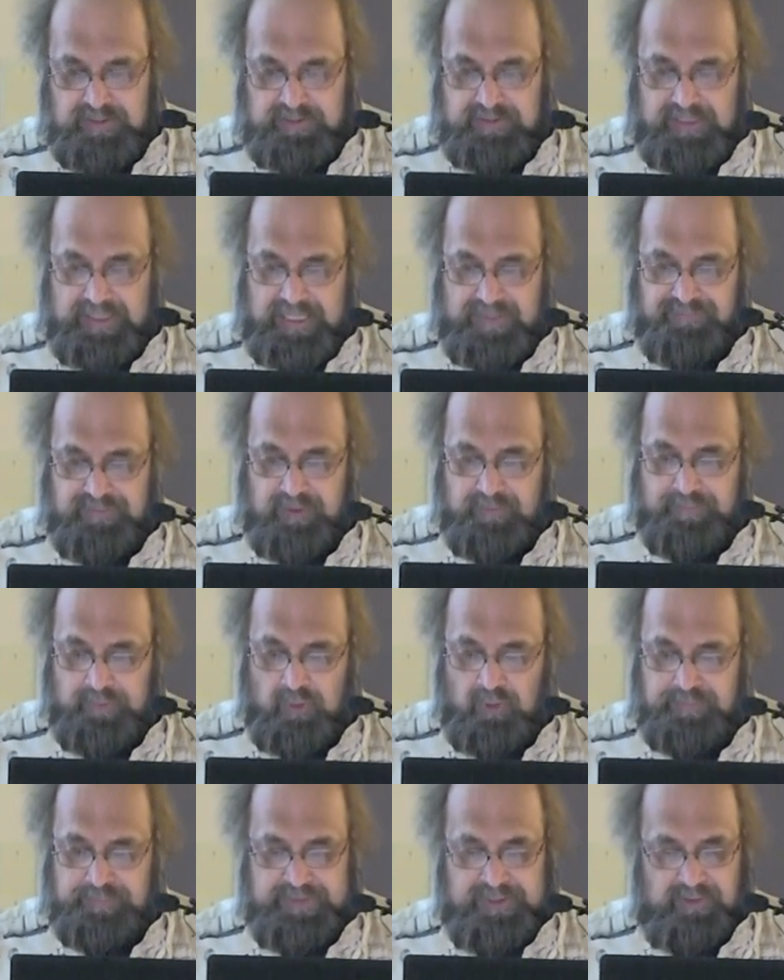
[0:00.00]
to have their
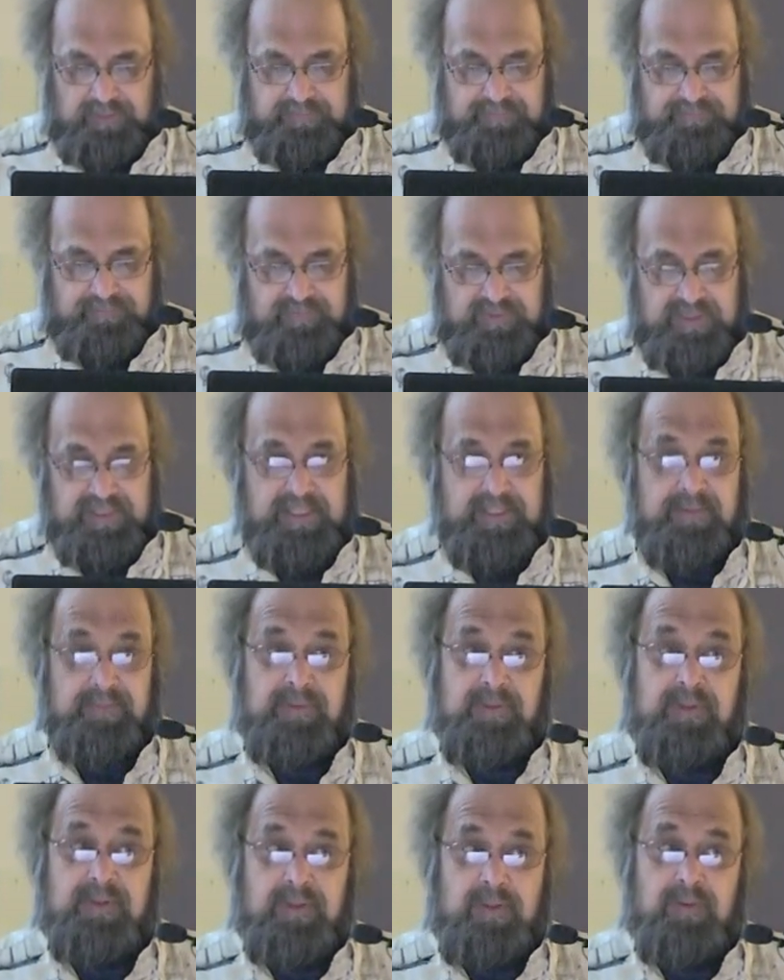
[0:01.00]
boat built,
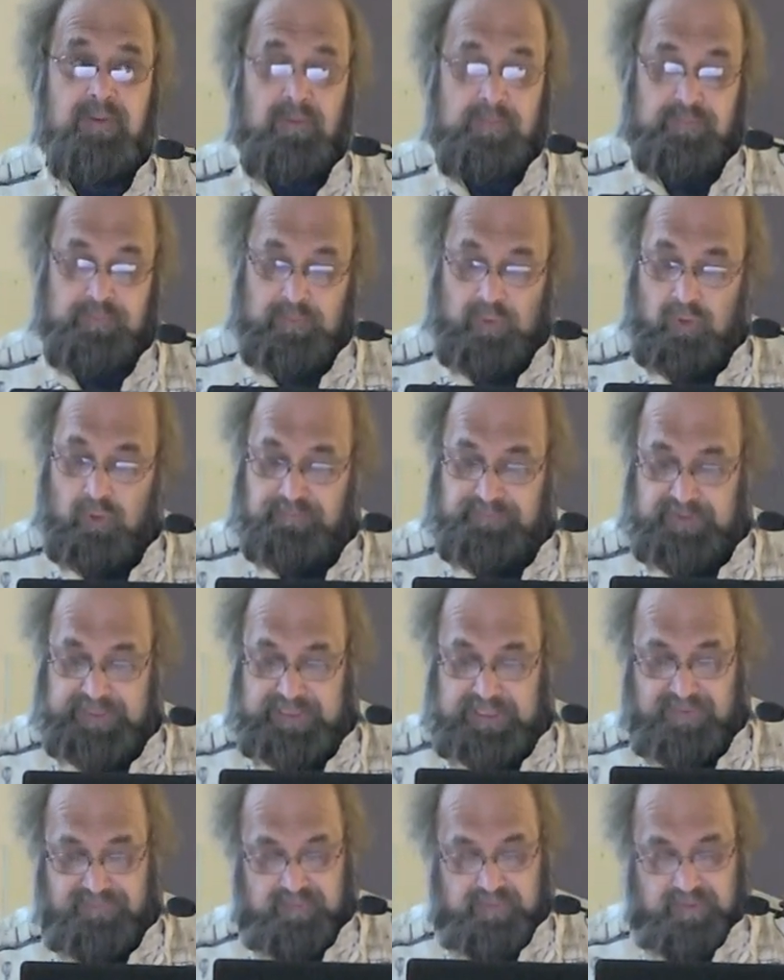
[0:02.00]
and
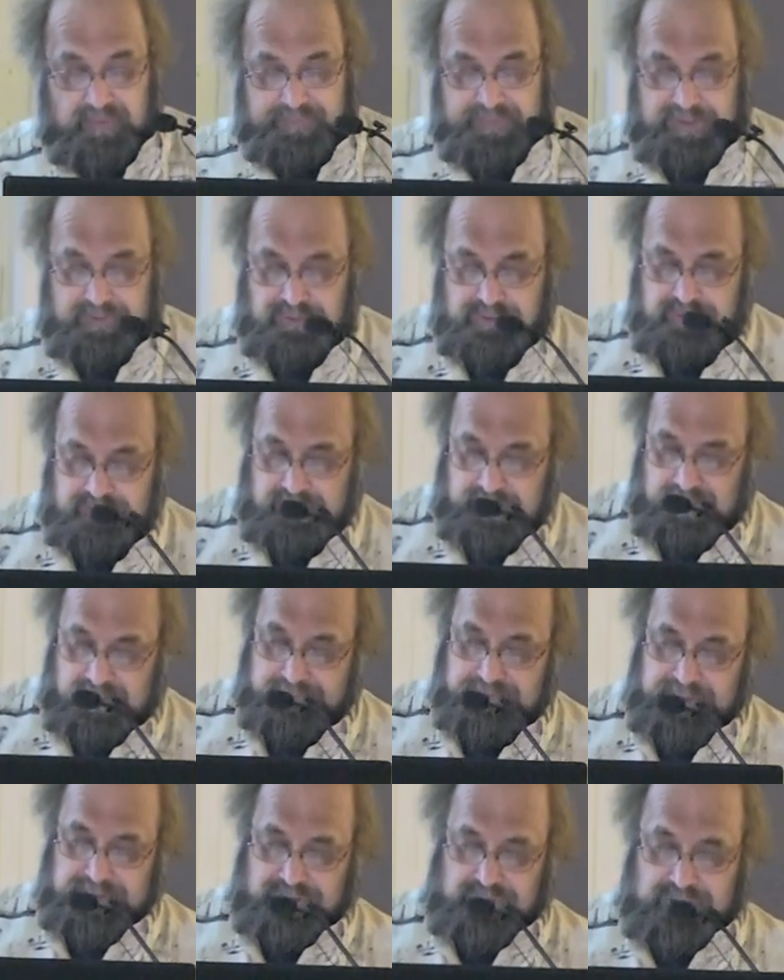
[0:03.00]
hopefully give them the be uh,
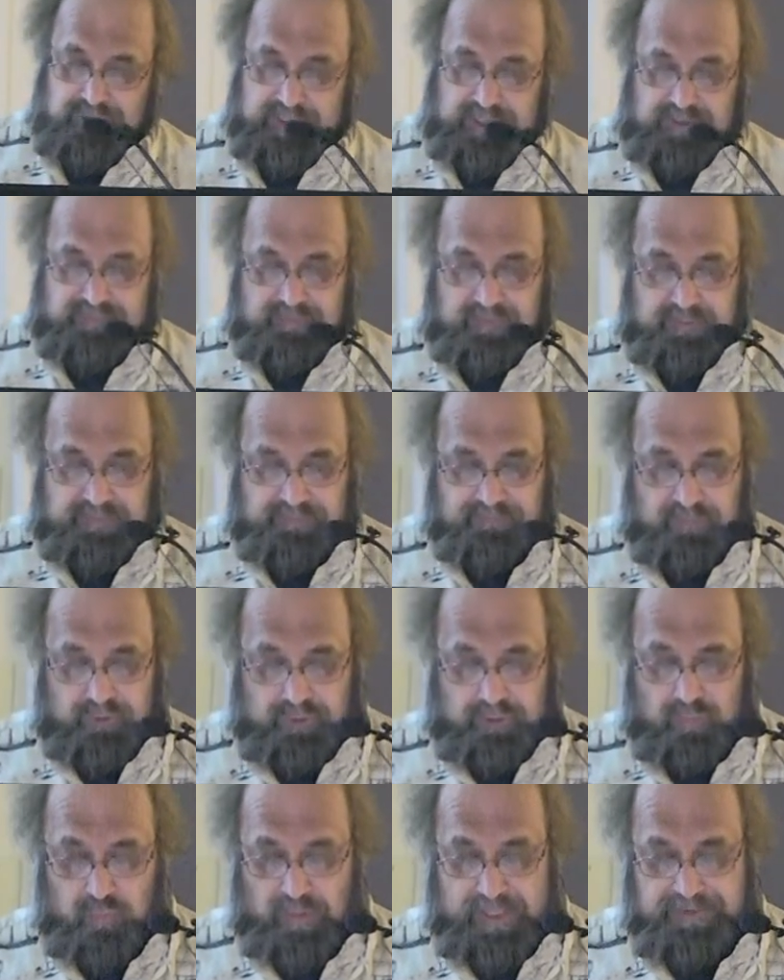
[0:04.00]
best chance for, for
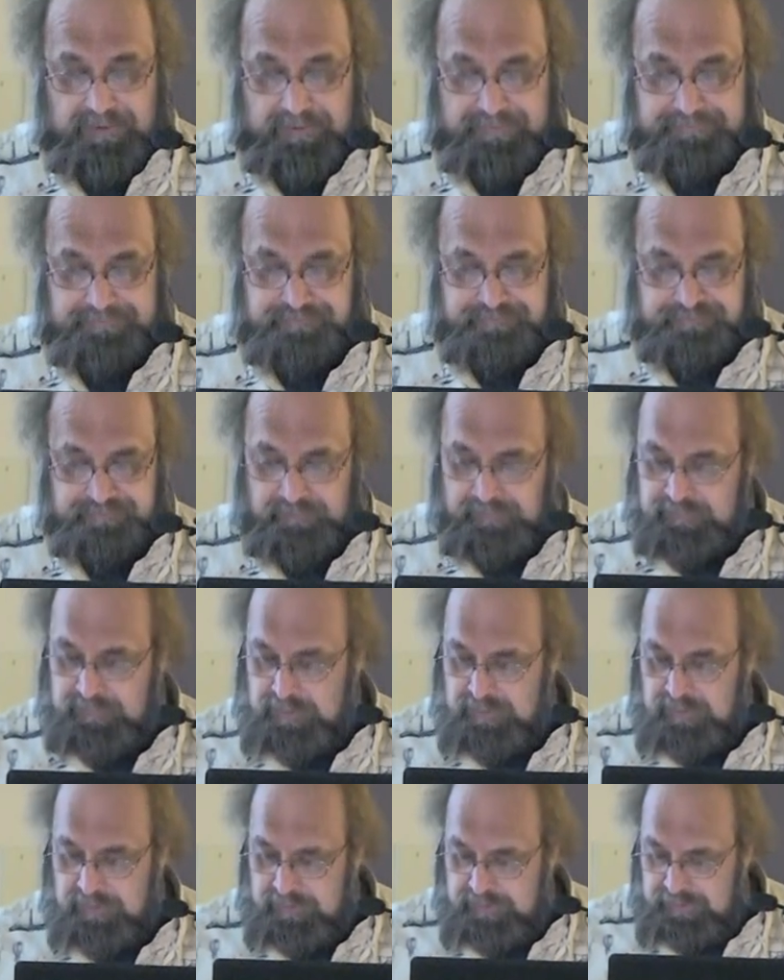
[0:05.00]
good weather.
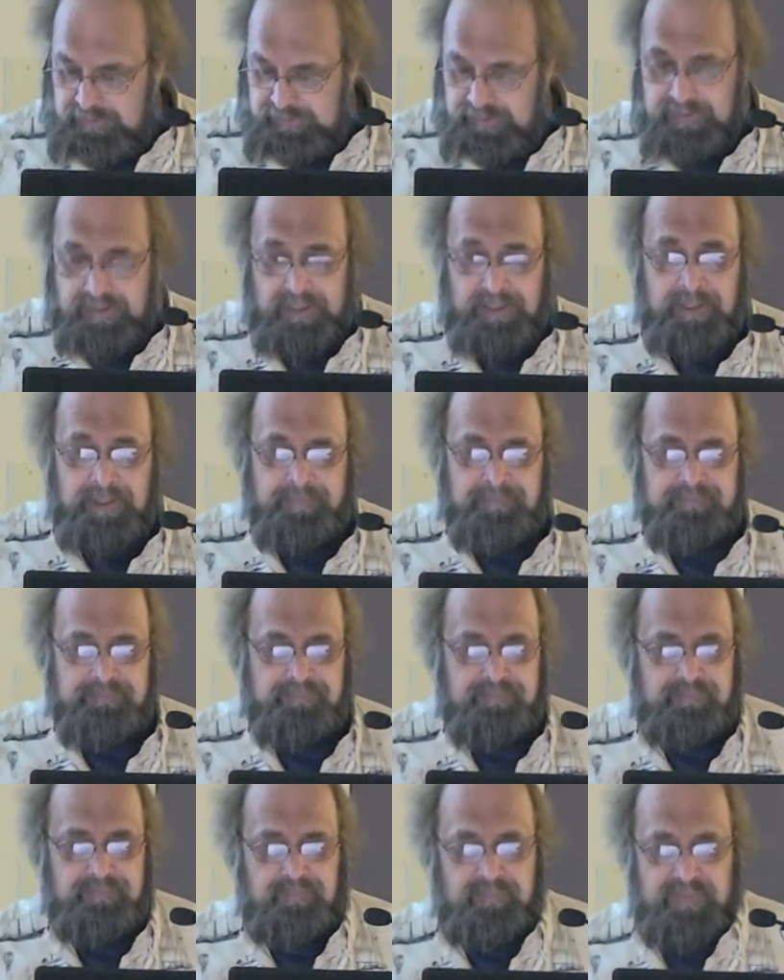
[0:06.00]
Um,
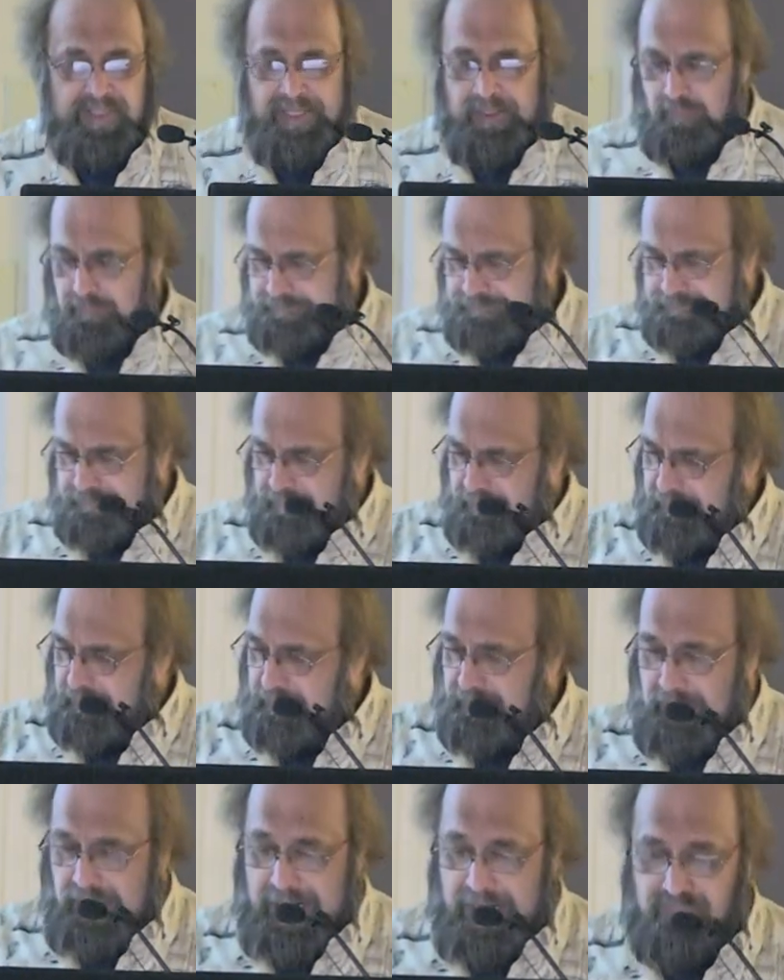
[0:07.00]
now,
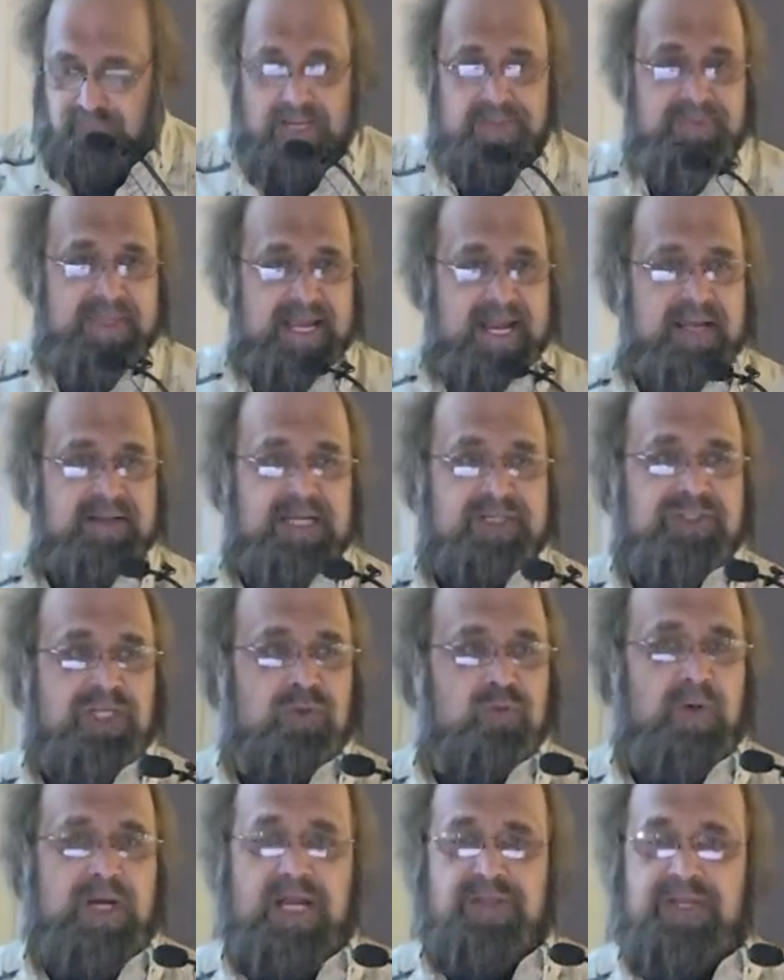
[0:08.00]
I read that, and I
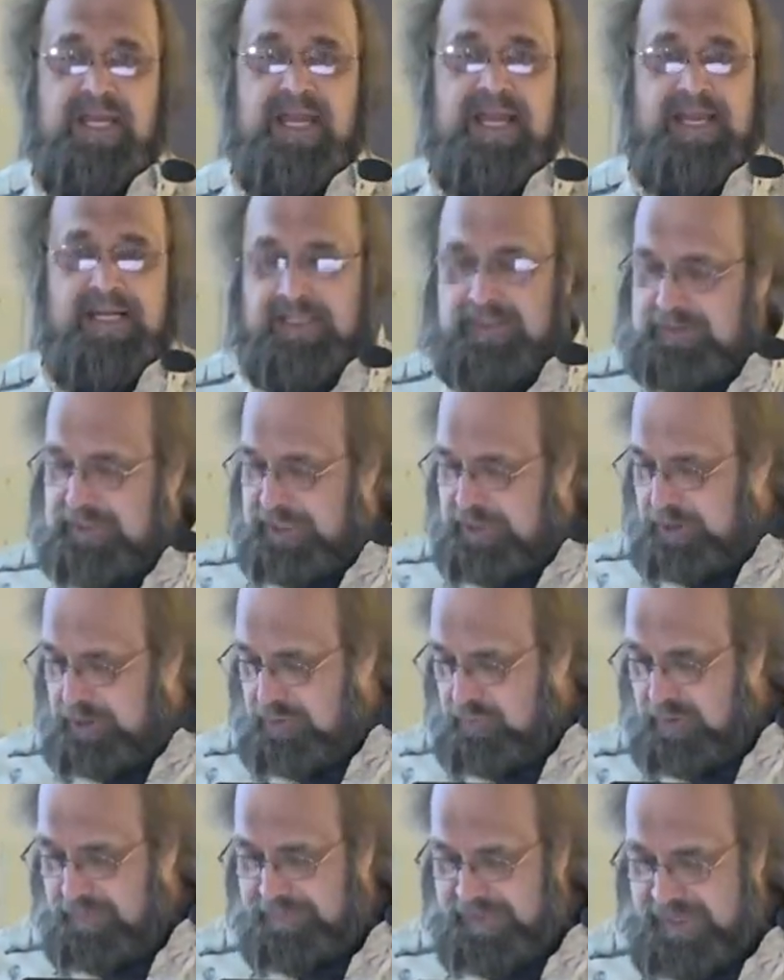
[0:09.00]
says, where the heck do you
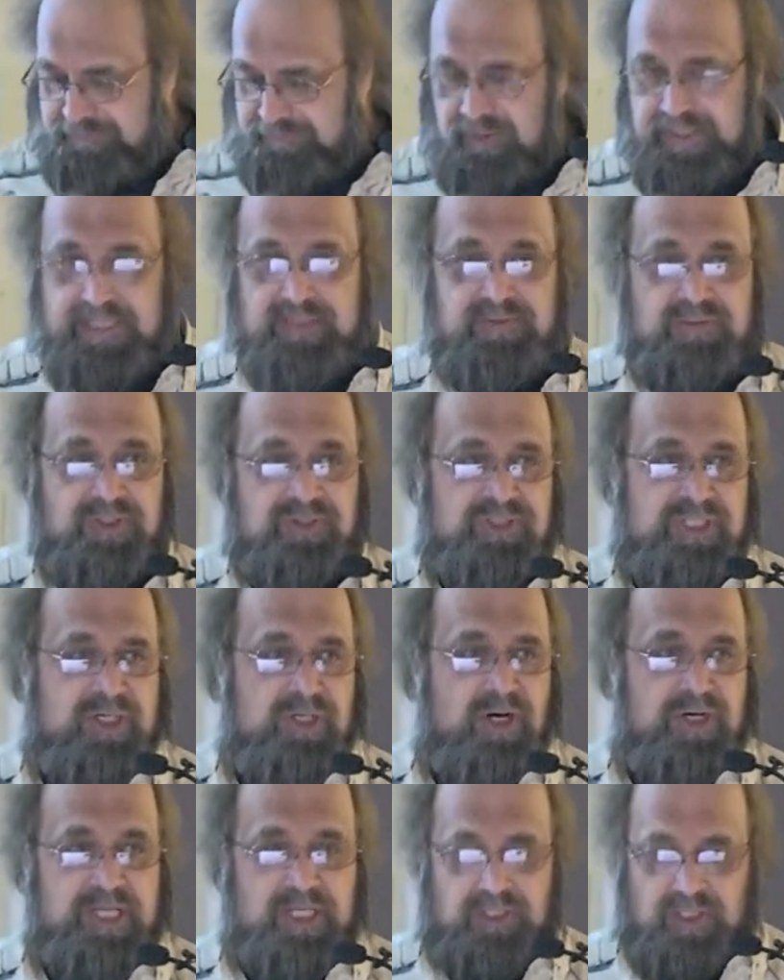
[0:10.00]
go in Beverly to sit
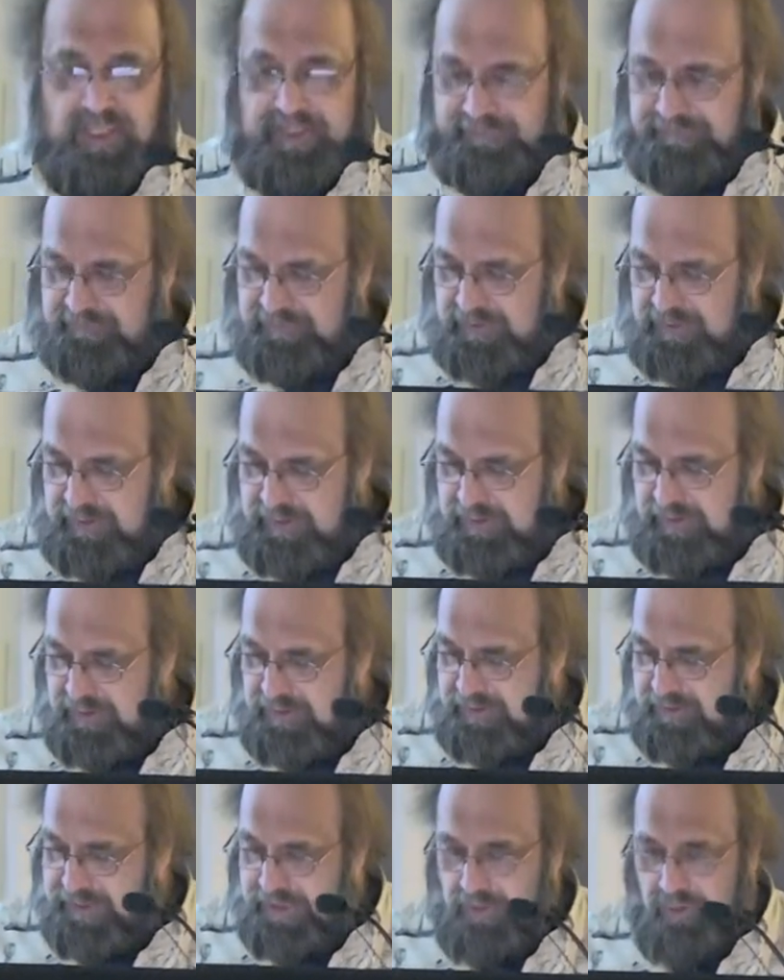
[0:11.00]
on a cliff
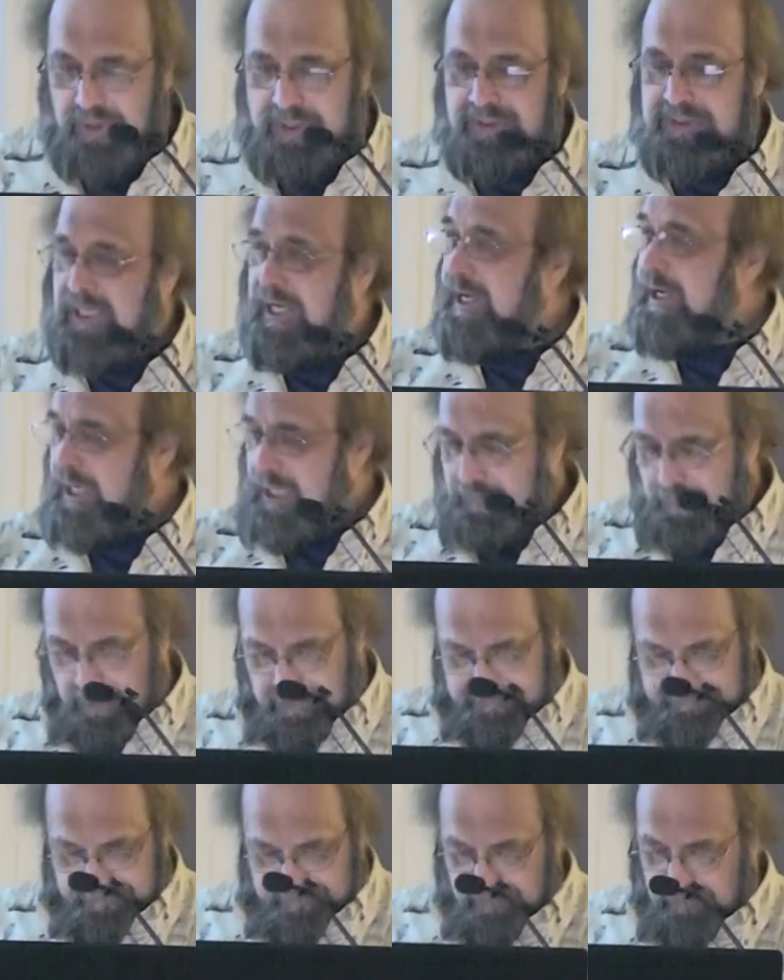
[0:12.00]
and look at the harbor?